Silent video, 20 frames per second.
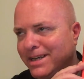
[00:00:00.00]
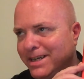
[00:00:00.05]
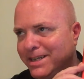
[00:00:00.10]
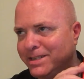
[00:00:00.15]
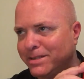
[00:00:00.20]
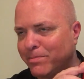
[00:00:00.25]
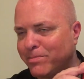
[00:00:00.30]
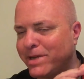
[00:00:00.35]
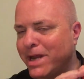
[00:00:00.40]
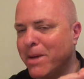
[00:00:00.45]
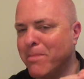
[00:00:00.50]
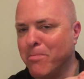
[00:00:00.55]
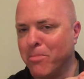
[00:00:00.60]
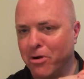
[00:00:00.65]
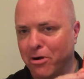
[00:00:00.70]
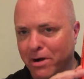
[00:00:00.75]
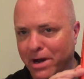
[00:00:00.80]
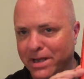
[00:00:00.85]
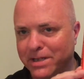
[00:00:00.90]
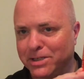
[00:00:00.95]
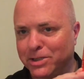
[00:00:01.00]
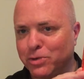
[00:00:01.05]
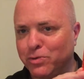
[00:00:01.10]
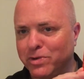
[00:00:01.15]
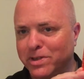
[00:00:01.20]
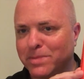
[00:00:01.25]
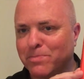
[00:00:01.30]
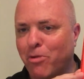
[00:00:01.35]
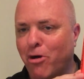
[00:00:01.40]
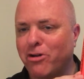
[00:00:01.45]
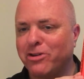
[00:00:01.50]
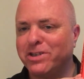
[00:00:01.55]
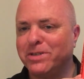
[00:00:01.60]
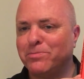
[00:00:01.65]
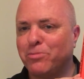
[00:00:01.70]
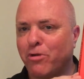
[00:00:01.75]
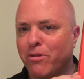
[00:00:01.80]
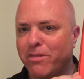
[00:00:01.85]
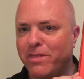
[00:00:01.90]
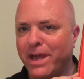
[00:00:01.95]
September, as soon as
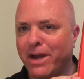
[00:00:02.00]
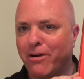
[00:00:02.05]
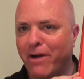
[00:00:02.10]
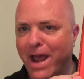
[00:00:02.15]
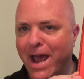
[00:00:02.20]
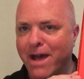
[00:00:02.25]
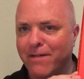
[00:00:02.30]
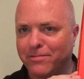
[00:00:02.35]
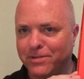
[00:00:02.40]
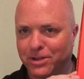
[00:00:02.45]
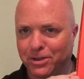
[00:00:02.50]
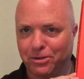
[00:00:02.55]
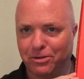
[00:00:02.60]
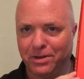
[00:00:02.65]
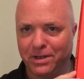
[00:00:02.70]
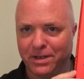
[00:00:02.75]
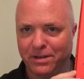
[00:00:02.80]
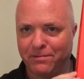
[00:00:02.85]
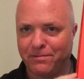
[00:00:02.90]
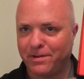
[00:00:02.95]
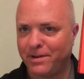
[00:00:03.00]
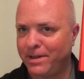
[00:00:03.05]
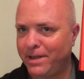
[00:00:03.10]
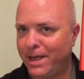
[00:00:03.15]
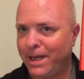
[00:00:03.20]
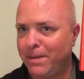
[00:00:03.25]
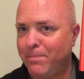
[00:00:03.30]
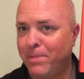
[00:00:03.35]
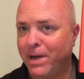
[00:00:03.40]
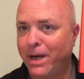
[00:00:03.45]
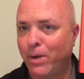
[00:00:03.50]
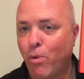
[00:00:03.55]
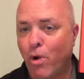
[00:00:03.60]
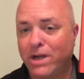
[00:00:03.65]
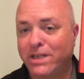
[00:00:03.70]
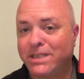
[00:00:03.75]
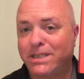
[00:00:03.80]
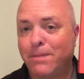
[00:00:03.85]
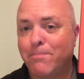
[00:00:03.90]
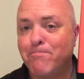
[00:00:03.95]
possible thereafter, and if anybody
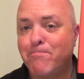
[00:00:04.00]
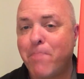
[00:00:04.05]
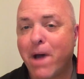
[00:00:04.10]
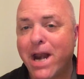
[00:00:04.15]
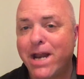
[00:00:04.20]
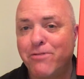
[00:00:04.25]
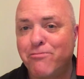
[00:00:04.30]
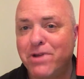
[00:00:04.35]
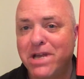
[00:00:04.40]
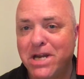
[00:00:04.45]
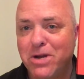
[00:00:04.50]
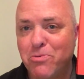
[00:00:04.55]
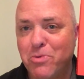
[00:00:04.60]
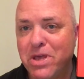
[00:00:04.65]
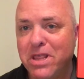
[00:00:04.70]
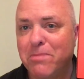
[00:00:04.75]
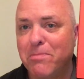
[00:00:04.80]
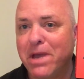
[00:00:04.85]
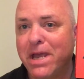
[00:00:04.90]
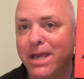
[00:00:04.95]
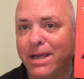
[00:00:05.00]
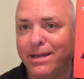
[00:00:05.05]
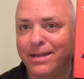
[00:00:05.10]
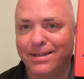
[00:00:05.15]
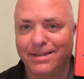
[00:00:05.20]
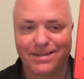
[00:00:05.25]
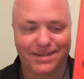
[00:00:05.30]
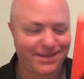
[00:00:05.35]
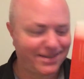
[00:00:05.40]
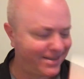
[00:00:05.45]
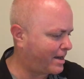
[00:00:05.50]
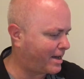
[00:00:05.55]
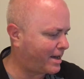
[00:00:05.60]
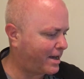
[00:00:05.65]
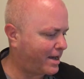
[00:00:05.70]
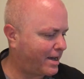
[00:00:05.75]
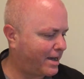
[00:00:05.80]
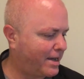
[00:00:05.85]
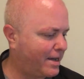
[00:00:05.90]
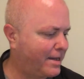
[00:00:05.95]
wants to buddy read it with me.
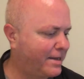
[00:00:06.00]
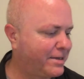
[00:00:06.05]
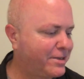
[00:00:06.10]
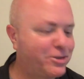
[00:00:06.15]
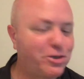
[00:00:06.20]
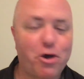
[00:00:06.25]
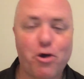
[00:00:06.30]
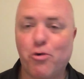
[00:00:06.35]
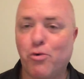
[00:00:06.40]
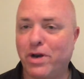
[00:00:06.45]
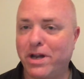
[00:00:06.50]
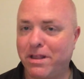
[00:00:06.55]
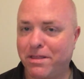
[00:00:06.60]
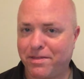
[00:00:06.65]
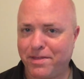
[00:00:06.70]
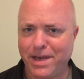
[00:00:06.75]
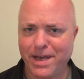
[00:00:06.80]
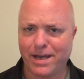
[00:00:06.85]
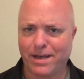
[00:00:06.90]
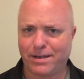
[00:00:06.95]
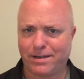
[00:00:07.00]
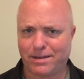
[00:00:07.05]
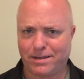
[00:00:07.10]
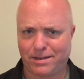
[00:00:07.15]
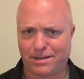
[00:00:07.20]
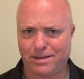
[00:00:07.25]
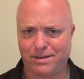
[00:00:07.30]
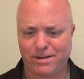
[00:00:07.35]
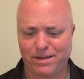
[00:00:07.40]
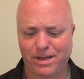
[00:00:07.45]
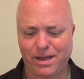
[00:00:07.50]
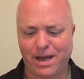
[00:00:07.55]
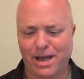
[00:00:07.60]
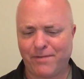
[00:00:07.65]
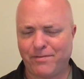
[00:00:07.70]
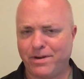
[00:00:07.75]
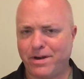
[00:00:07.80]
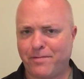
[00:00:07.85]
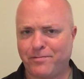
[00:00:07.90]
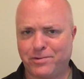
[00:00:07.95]
So what do you think? Do you think I
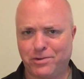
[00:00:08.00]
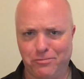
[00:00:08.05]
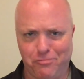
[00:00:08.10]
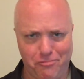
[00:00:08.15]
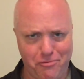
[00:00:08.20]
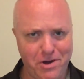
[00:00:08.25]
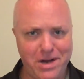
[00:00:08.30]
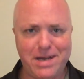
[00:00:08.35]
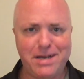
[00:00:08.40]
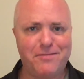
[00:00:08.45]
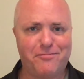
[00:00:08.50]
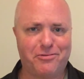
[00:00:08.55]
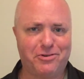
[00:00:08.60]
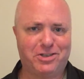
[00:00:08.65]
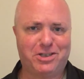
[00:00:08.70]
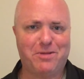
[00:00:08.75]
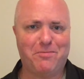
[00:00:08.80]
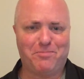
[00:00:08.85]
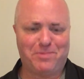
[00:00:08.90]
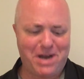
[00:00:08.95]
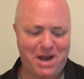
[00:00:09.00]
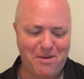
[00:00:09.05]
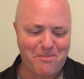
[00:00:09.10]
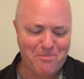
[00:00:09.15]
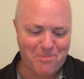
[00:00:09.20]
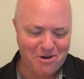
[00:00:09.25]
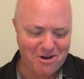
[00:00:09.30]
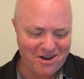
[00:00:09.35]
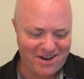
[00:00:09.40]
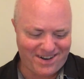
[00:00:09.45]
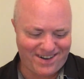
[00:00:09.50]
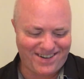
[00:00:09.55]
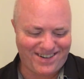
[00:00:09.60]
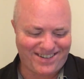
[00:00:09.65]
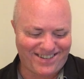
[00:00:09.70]
have enough to read for September?